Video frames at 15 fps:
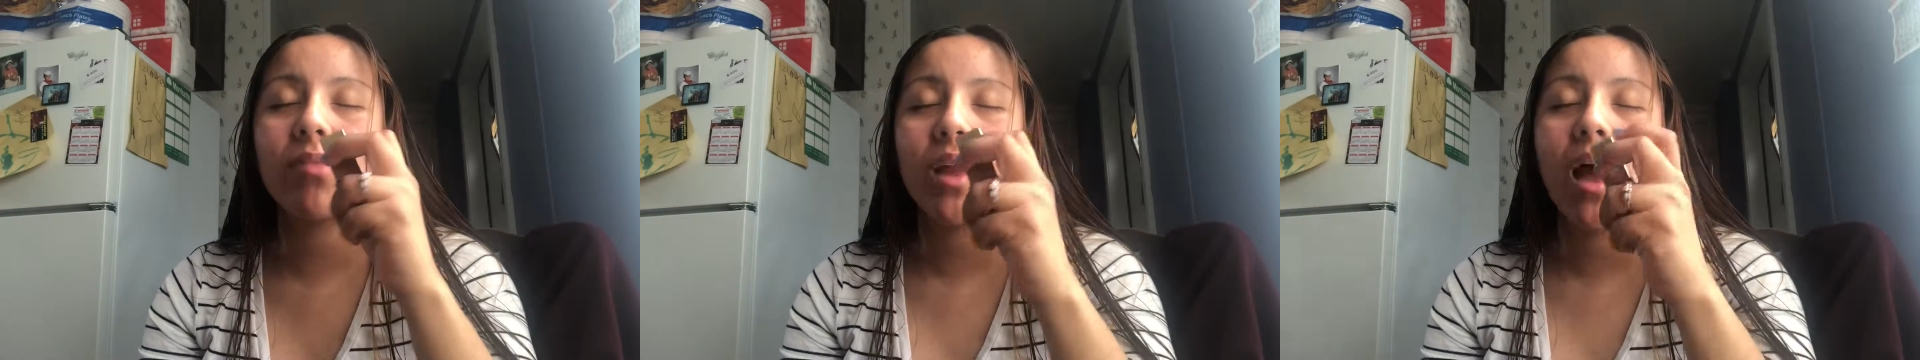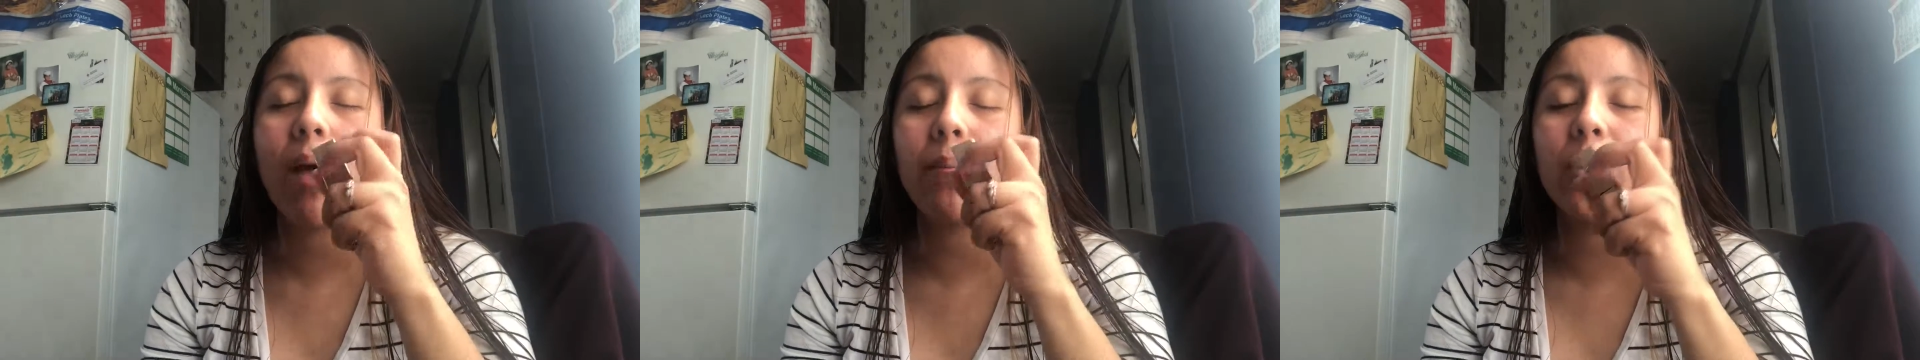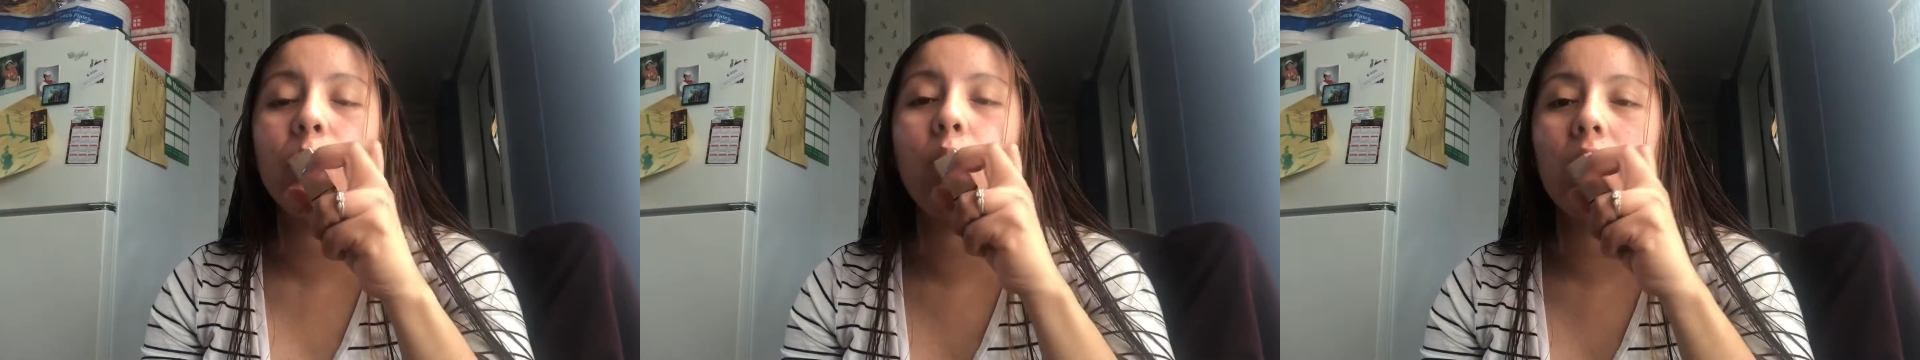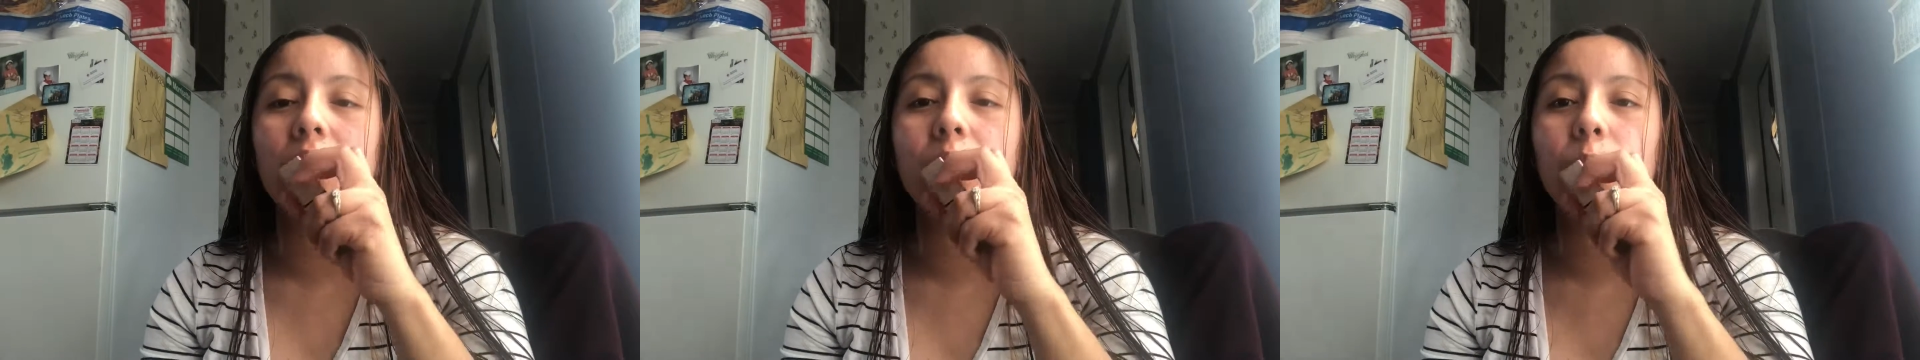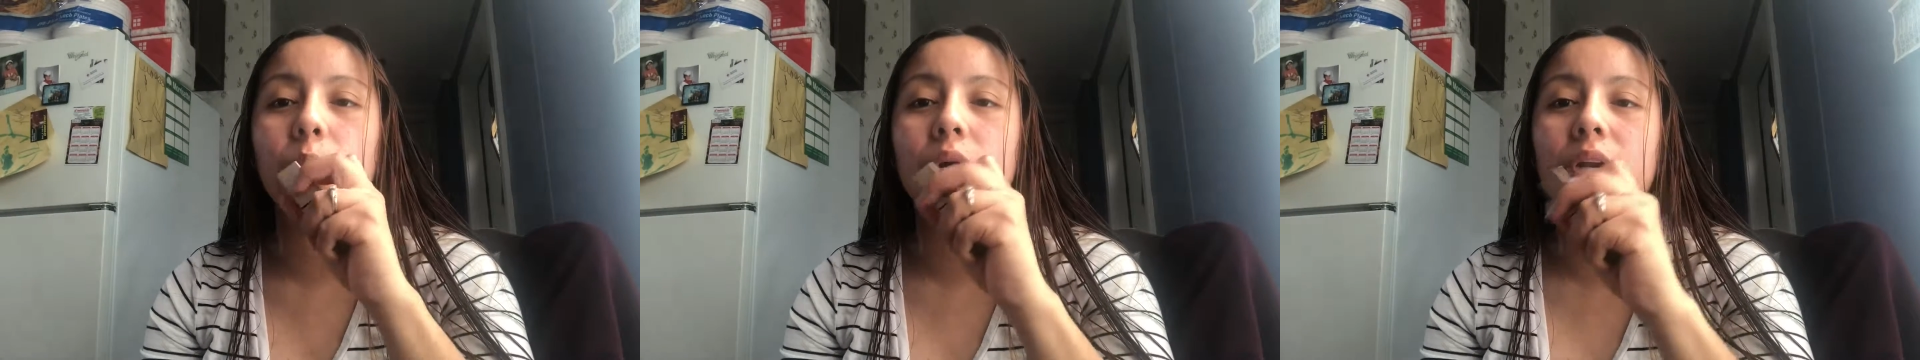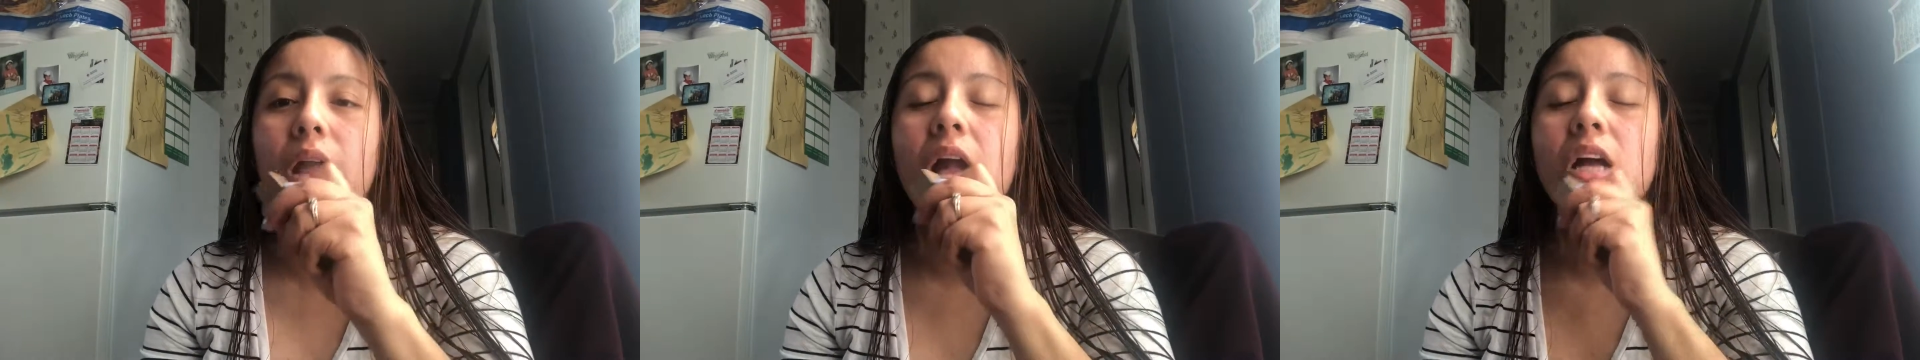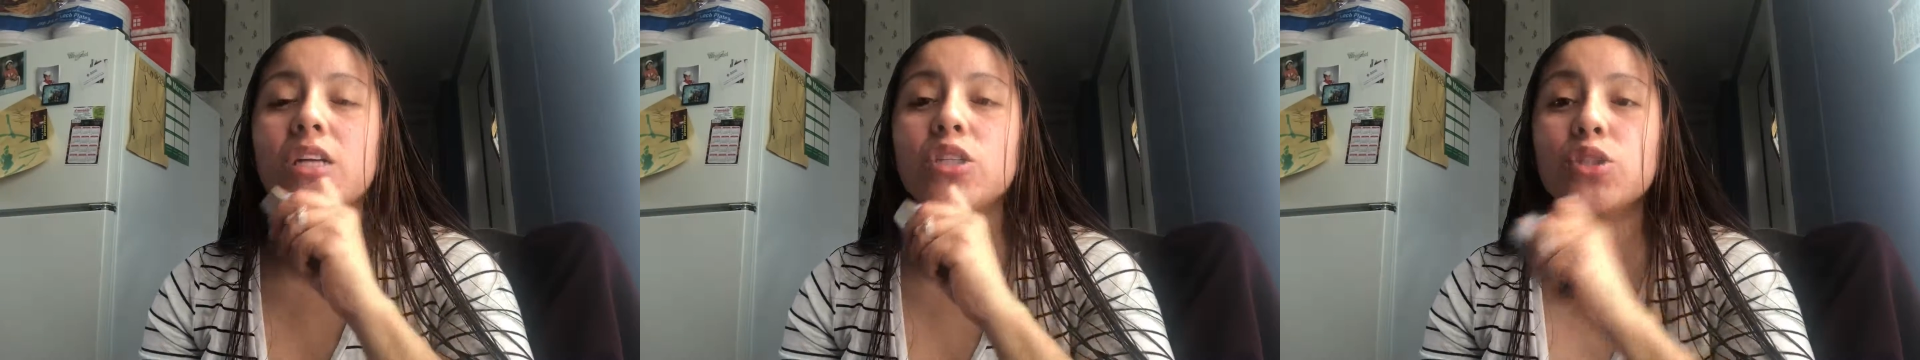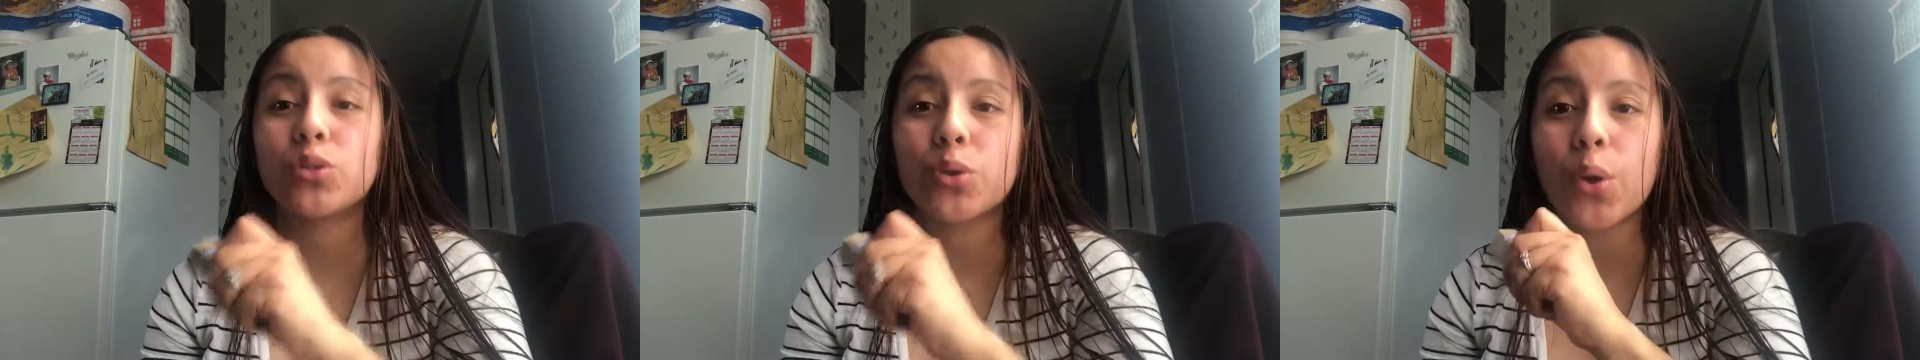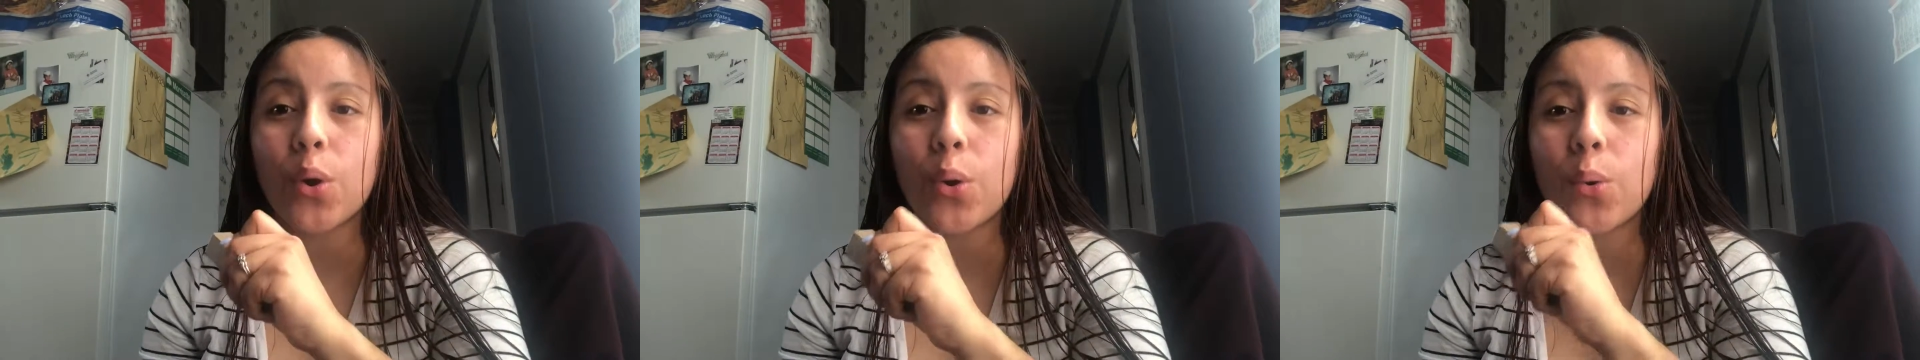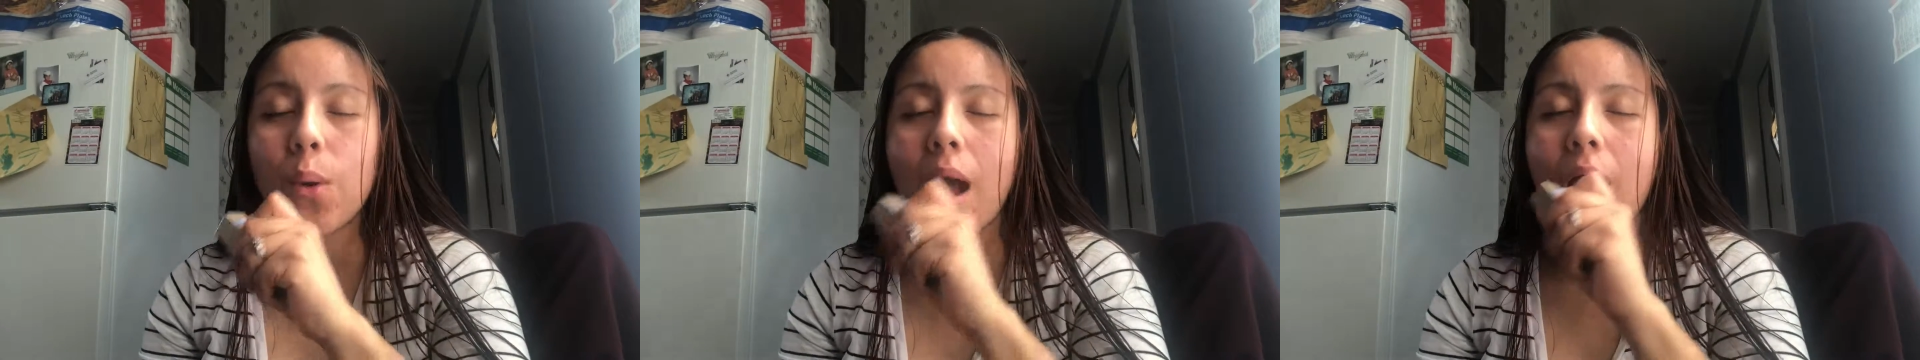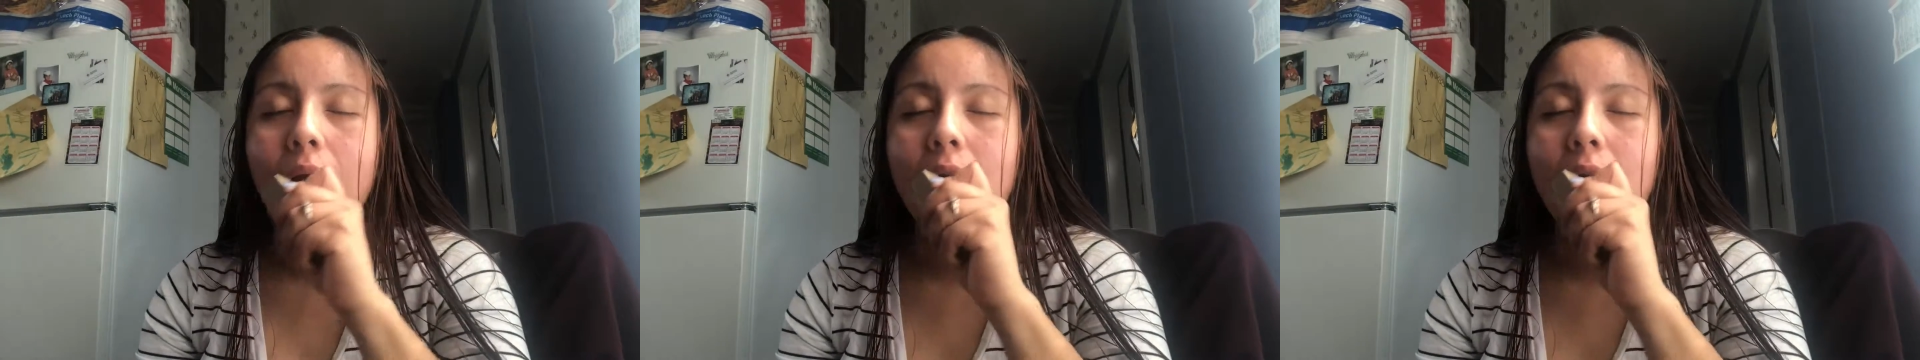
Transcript: I've been wanting one so,